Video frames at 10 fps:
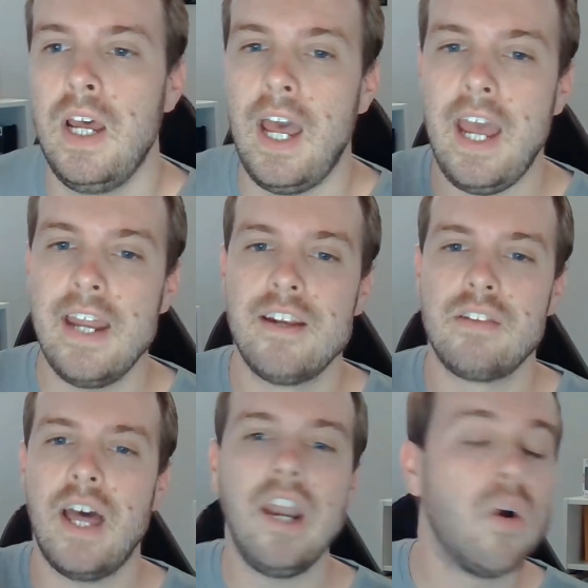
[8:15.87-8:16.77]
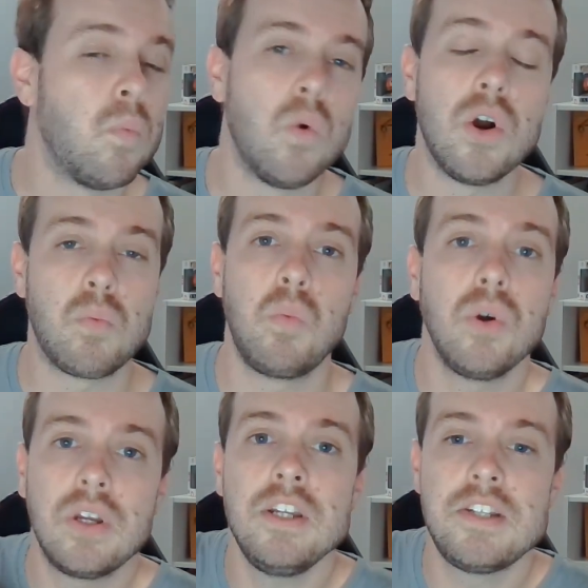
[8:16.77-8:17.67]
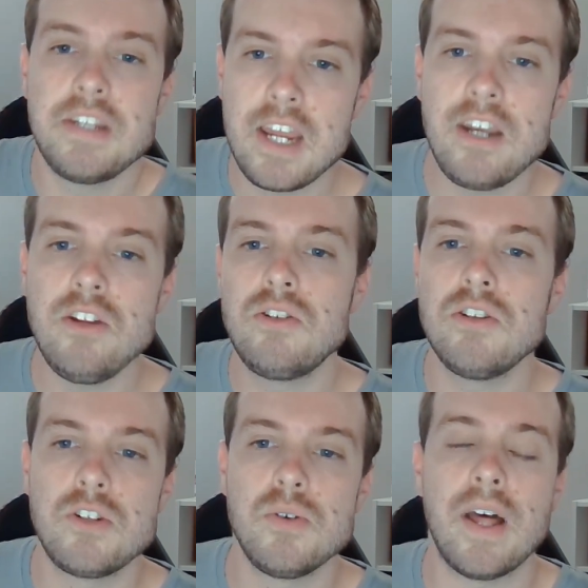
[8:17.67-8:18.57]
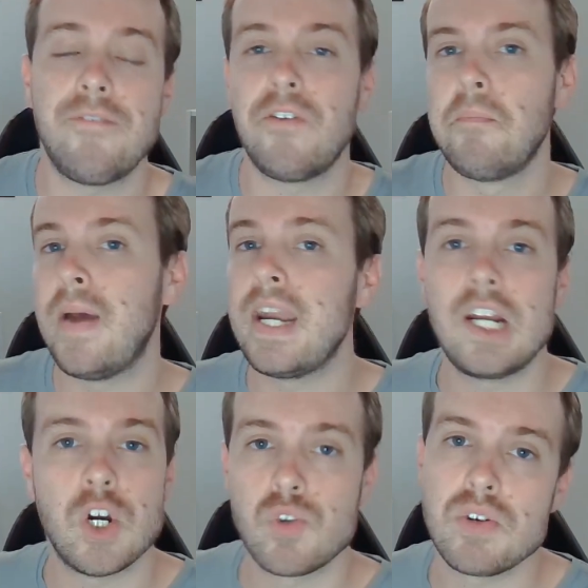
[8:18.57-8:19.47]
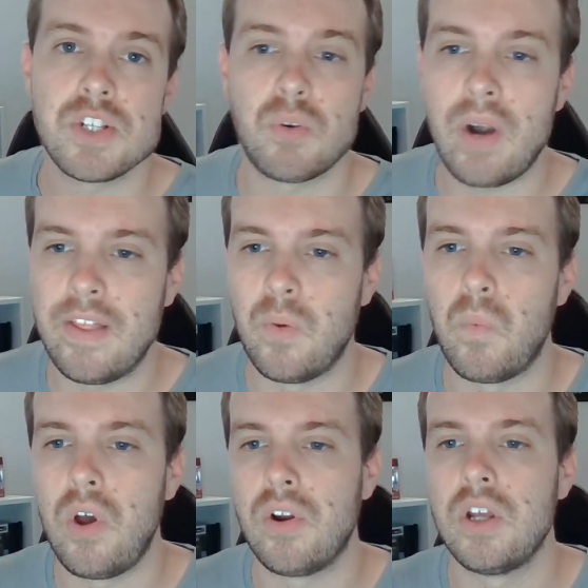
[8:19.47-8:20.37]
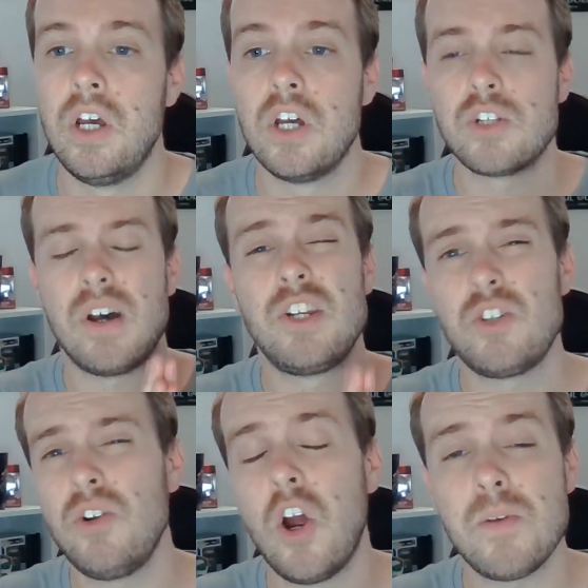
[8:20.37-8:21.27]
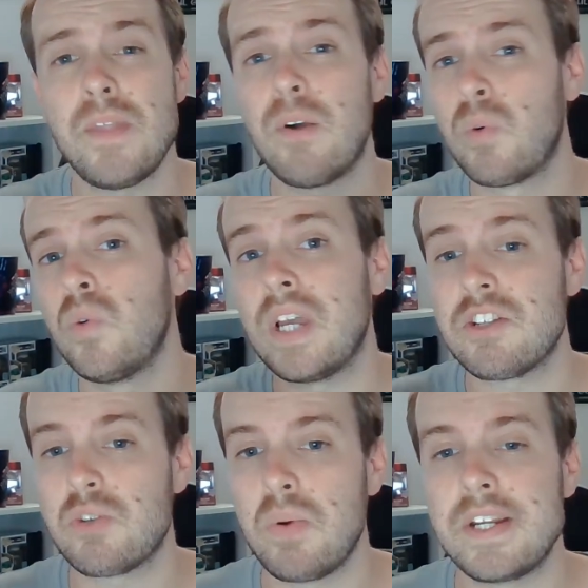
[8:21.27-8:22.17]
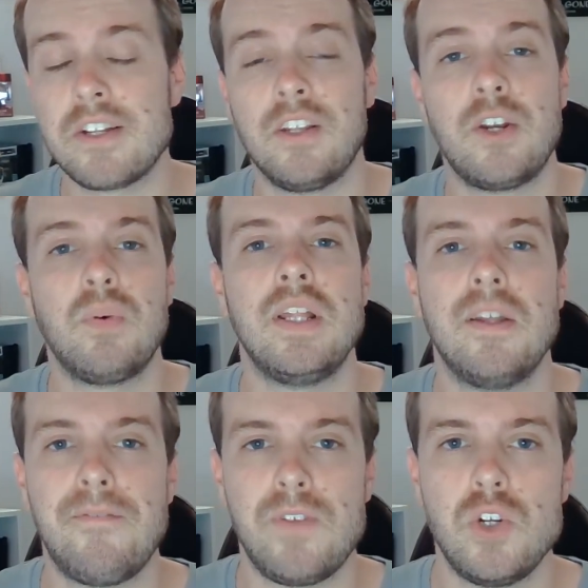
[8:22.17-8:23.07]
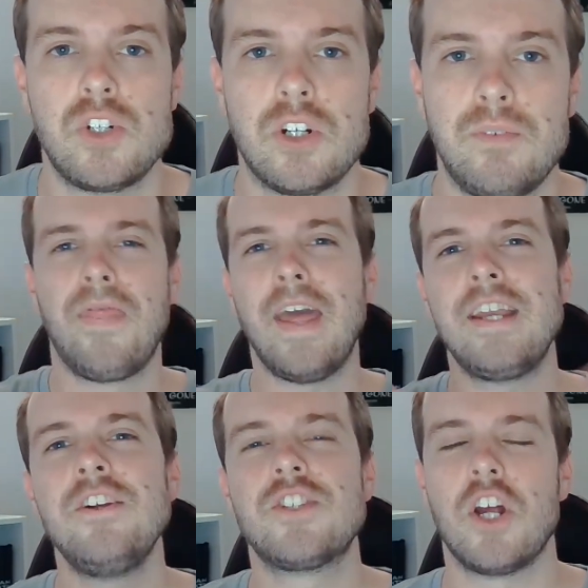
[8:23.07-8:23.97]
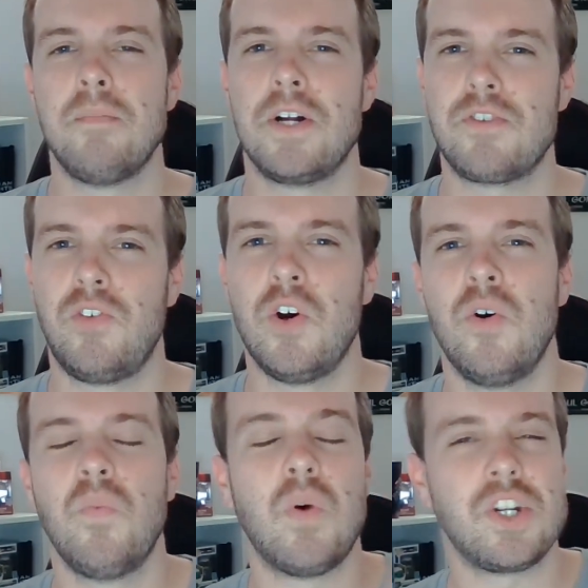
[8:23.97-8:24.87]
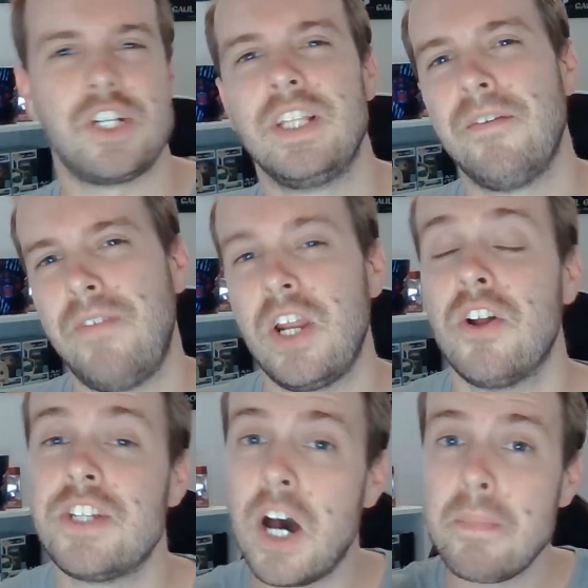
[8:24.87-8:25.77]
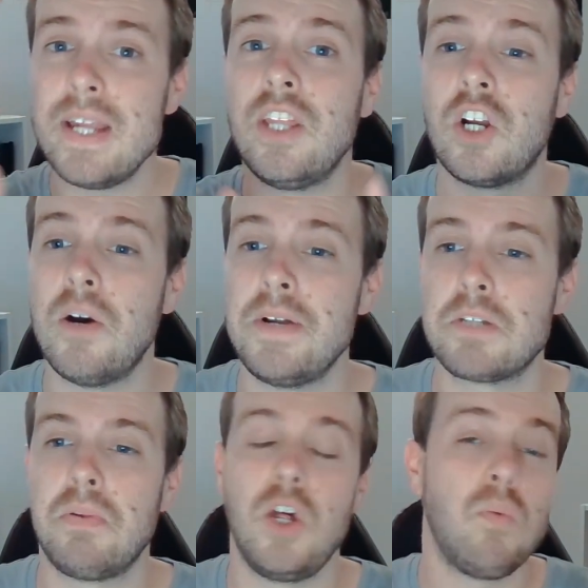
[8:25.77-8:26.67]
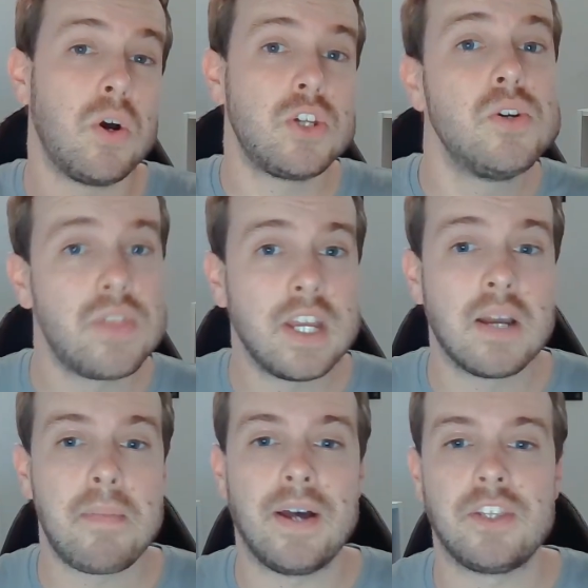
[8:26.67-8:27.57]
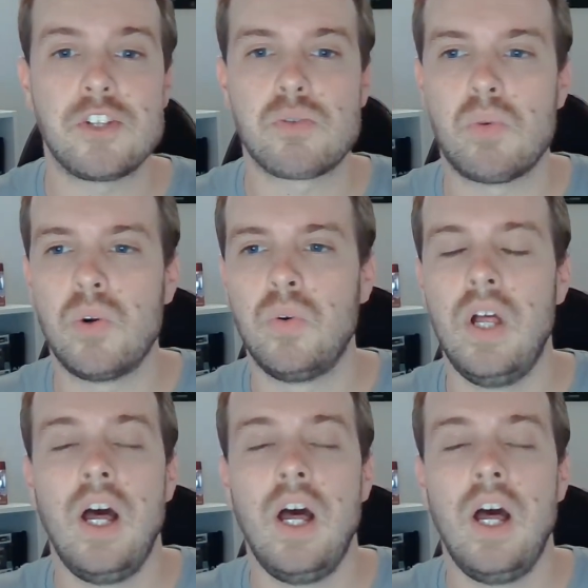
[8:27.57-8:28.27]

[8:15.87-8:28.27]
And that award will continue to do that for many countries around the world. So I do hope that rule gets tweaked a little in the future. Thank you so much for watching the video. Tell me in the comments below what you think about this rule.